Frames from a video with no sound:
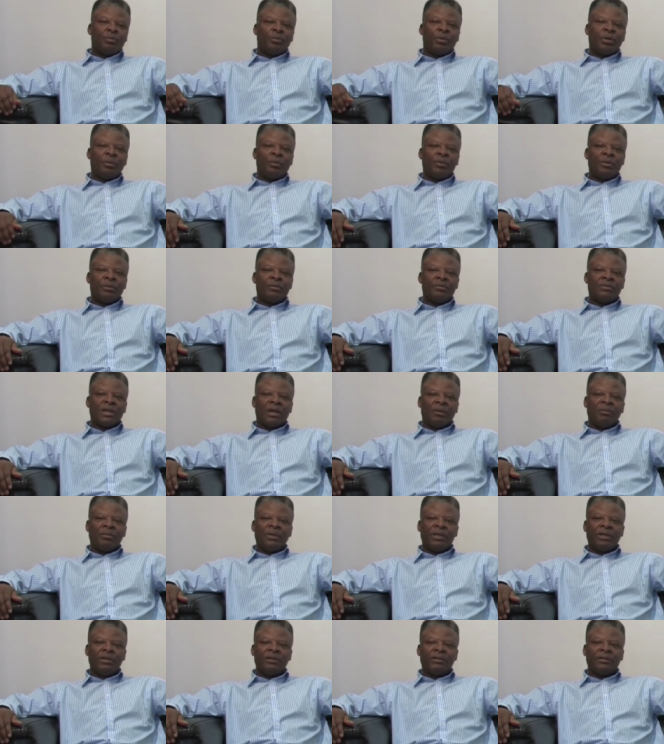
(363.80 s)
problems, I
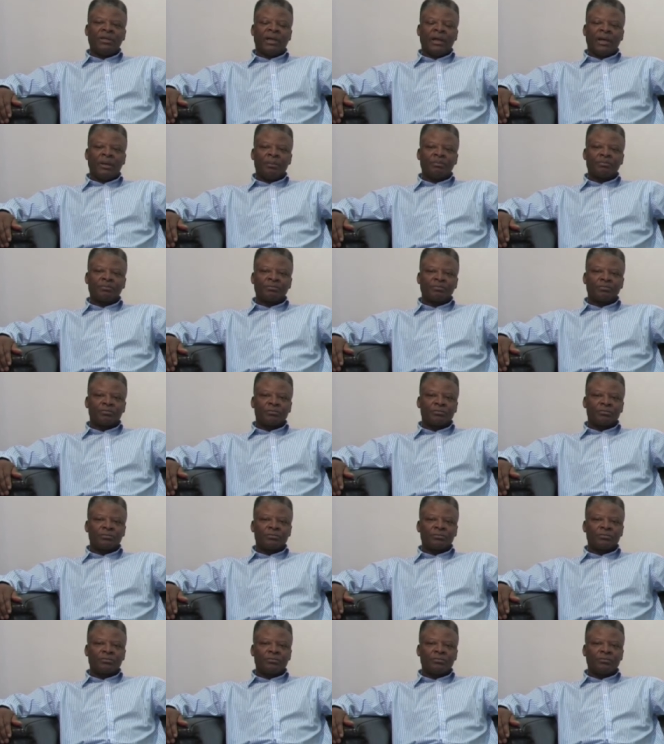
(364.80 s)
mean that
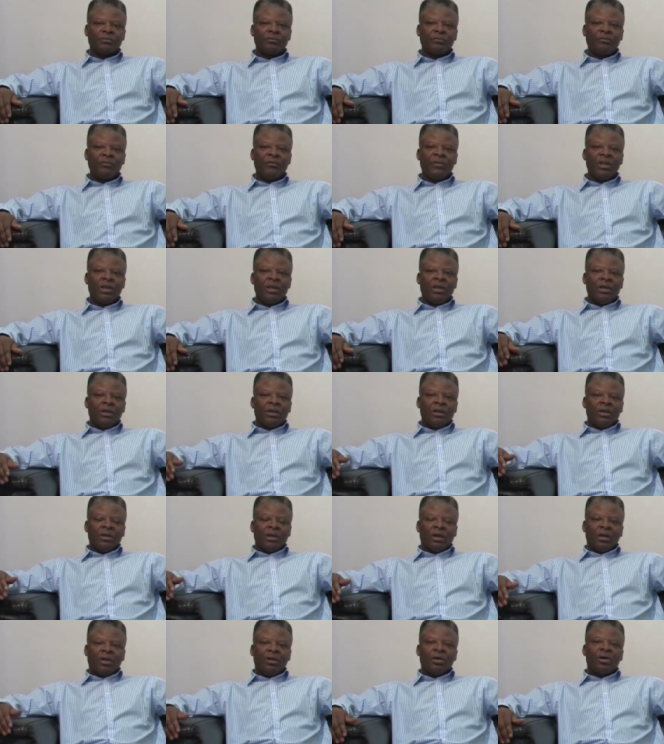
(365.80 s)

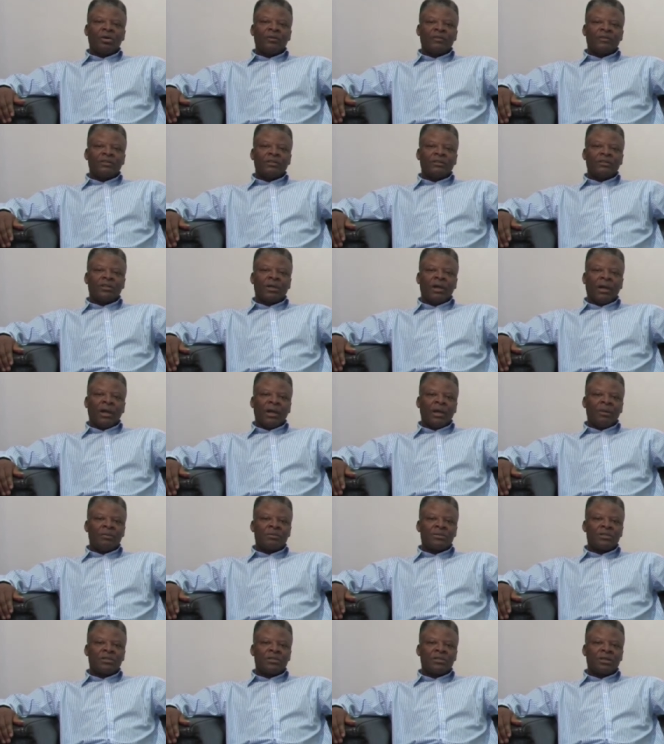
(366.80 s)
a lot of the
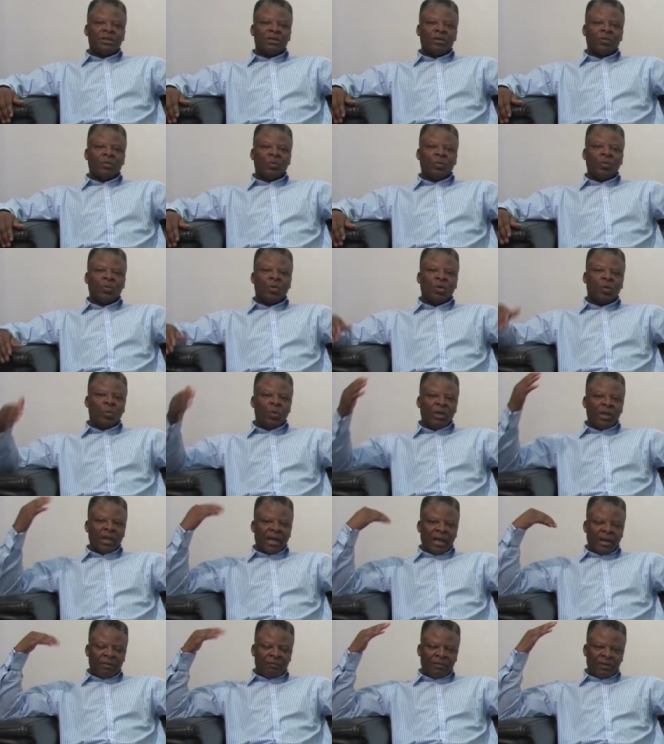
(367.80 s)
times what we
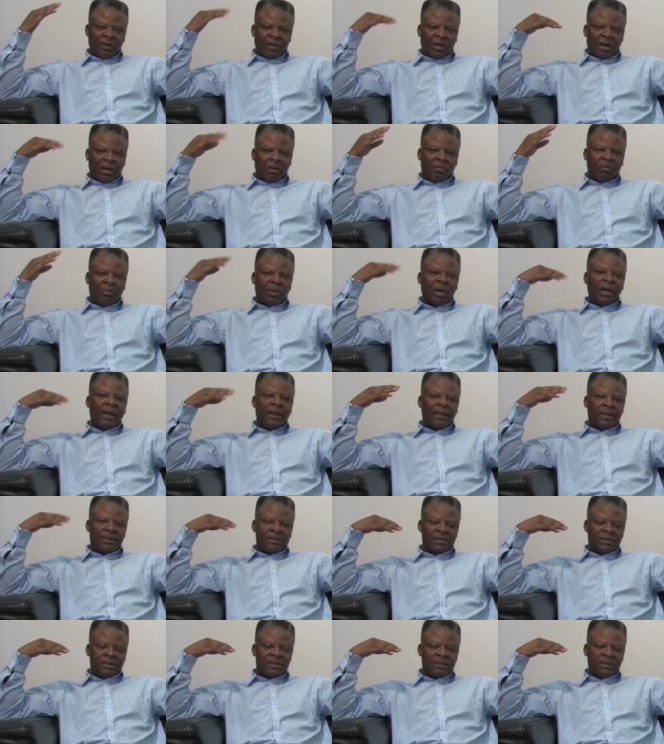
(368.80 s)
have in our
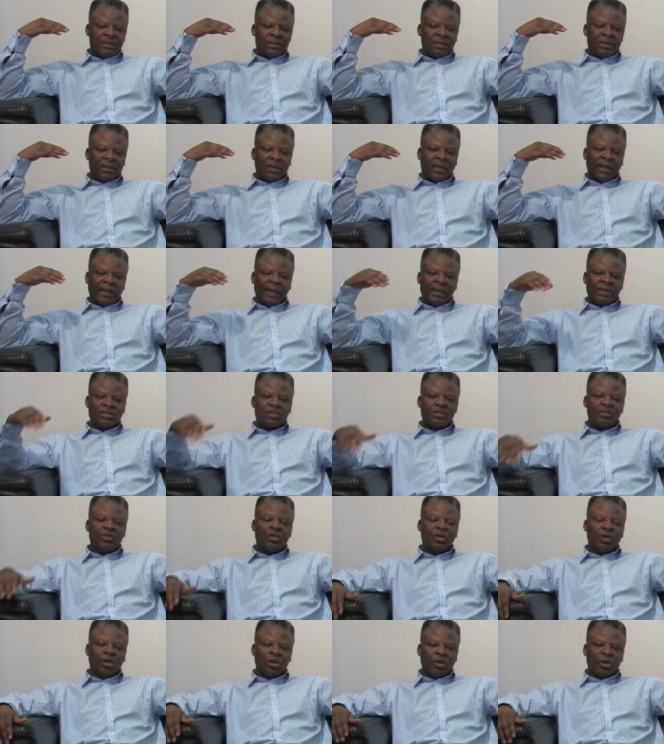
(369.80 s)
minds, it's
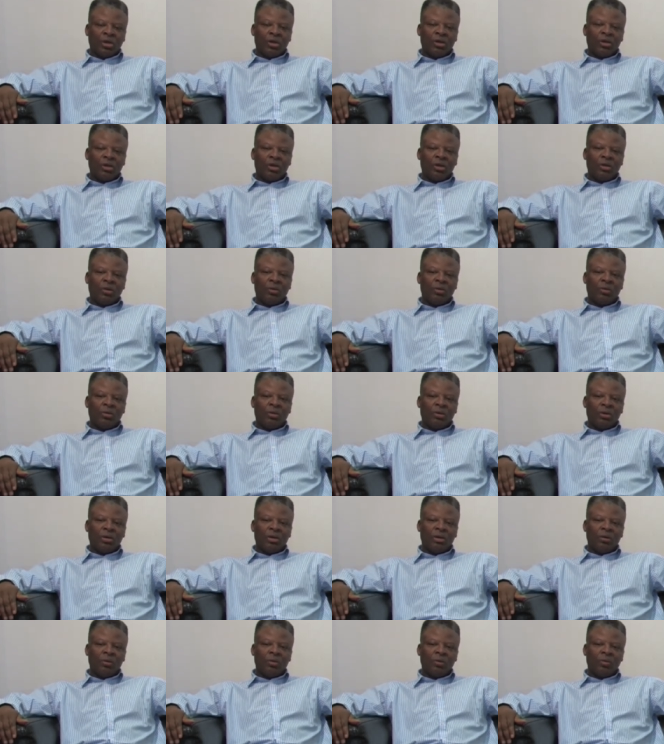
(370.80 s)
not
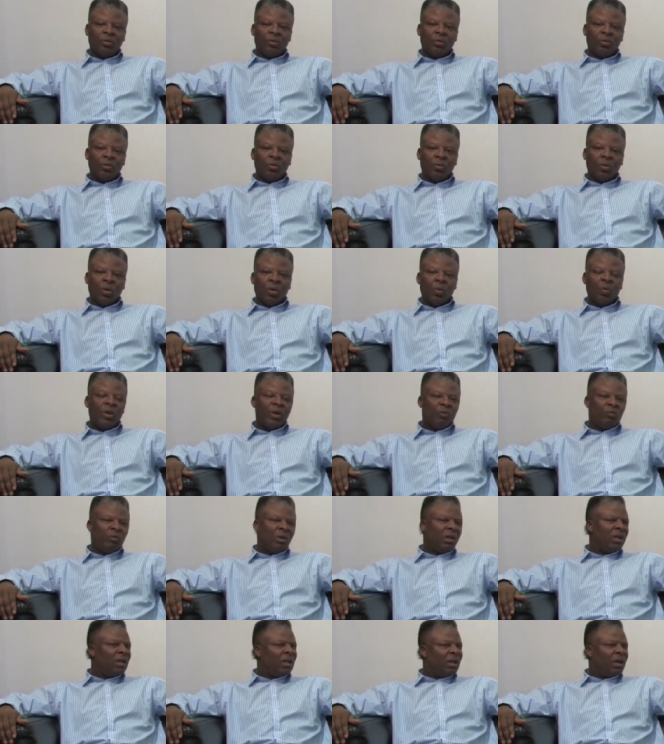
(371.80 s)
what we
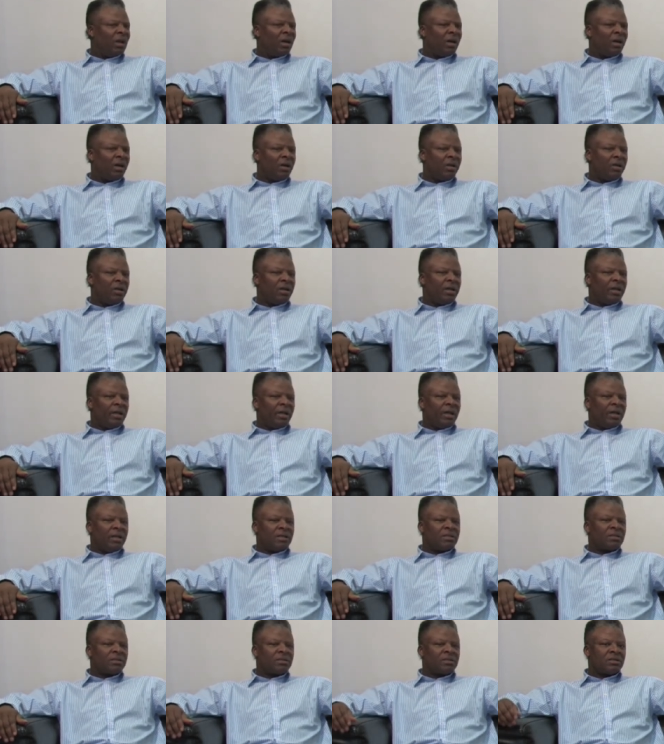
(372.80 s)
really are.
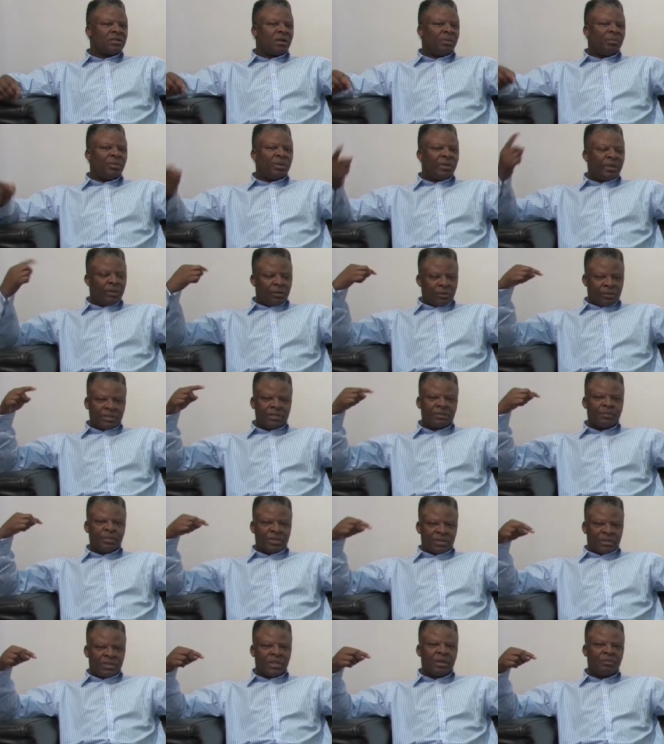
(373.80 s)
It's somebody else's
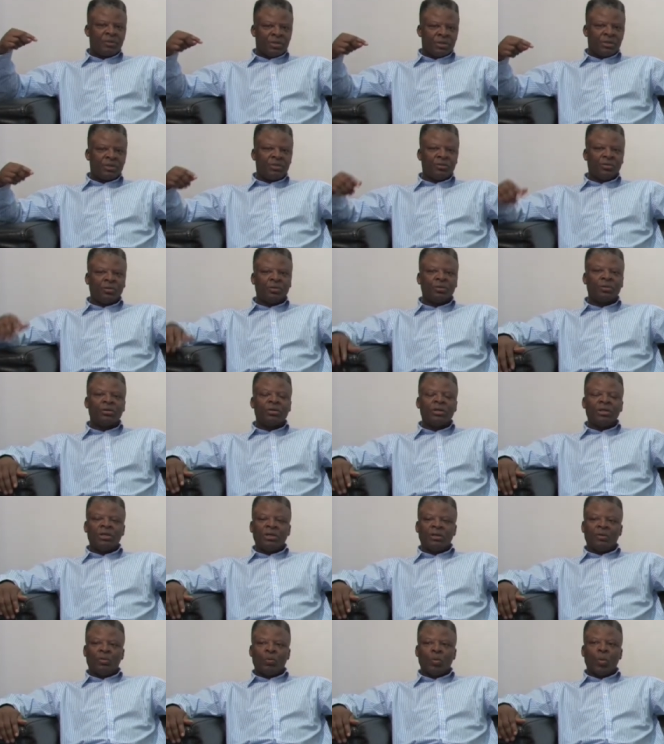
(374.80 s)
perception or
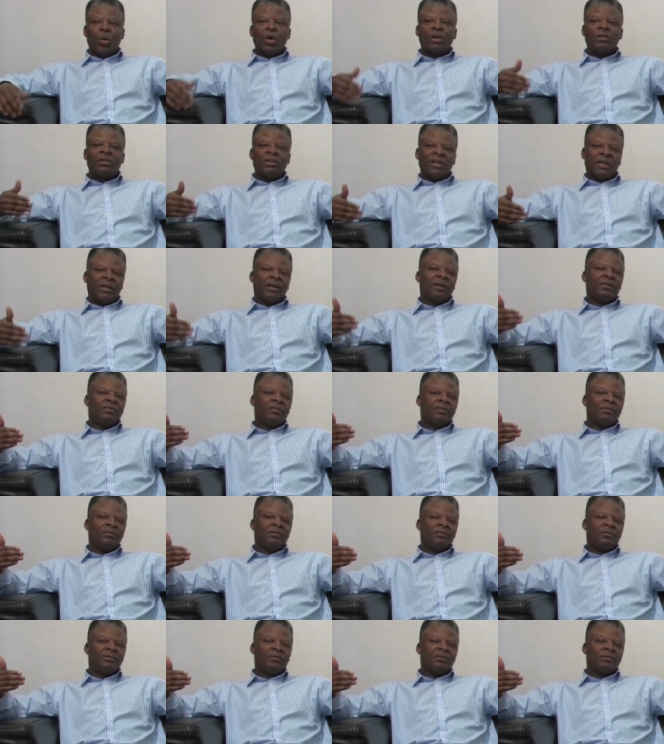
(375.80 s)
what they have,